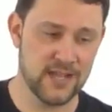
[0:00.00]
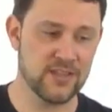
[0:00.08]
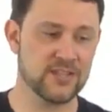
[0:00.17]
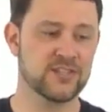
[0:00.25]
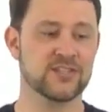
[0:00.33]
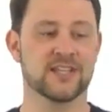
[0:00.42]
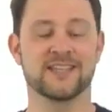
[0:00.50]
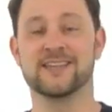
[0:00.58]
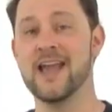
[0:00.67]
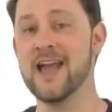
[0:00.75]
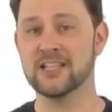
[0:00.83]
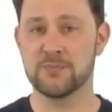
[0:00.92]
Now this is a
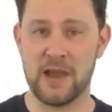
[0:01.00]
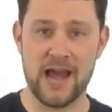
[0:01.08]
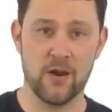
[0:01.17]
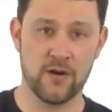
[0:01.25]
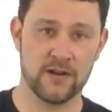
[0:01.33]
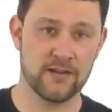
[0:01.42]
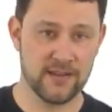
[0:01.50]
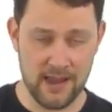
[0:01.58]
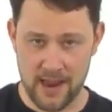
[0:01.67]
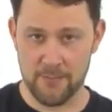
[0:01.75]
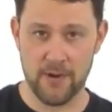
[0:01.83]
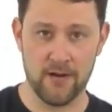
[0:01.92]
gas-powered
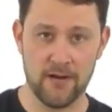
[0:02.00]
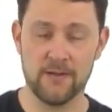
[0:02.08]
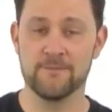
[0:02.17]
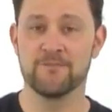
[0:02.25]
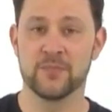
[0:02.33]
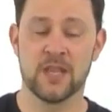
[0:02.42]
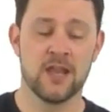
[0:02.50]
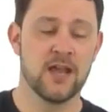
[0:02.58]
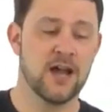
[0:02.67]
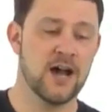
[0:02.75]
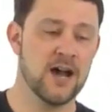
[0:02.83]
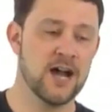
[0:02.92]
Chimera.
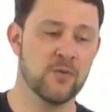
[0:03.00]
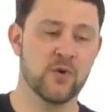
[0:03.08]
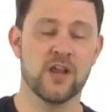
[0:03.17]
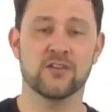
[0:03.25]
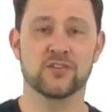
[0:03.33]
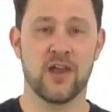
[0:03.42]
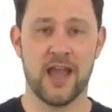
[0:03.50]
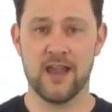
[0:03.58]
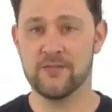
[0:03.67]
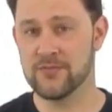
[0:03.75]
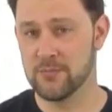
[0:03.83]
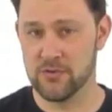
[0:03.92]
We also
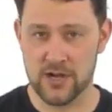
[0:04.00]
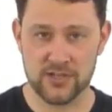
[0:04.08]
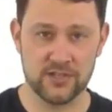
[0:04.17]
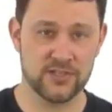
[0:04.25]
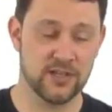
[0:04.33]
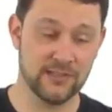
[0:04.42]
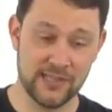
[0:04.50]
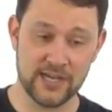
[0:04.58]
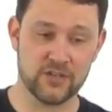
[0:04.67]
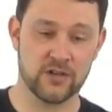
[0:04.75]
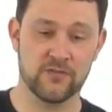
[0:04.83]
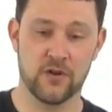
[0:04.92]
have the brushless
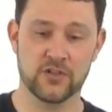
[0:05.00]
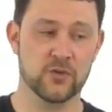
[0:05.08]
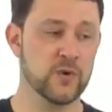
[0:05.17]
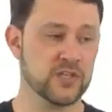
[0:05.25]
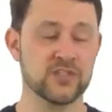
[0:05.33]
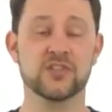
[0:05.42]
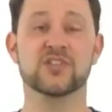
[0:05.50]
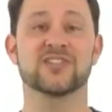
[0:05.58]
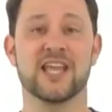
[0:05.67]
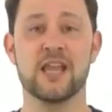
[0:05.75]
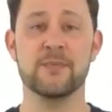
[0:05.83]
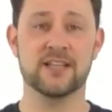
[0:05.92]
electric version, which is the
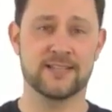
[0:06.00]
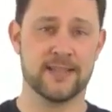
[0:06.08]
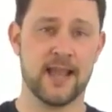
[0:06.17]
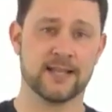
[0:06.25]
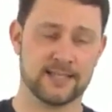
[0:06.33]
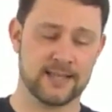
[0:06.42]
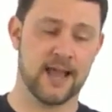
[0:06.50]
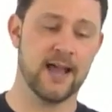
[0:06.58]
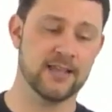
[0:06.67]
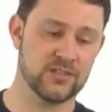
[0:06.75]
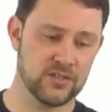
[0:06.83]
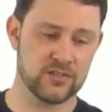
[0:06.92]
same exact
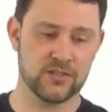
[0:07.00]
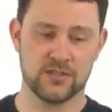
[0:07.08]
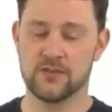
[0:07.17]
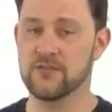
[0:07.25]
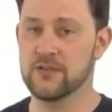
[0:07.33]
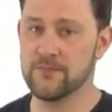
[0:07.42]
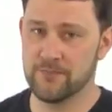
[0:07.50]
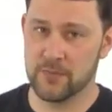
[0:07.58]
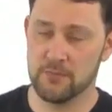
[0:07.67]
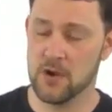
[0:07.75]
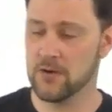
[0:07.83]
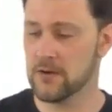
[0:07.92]
size, just a different
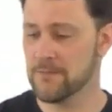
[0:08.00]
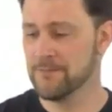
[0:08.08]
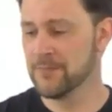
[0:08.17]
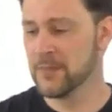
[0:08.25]
motor.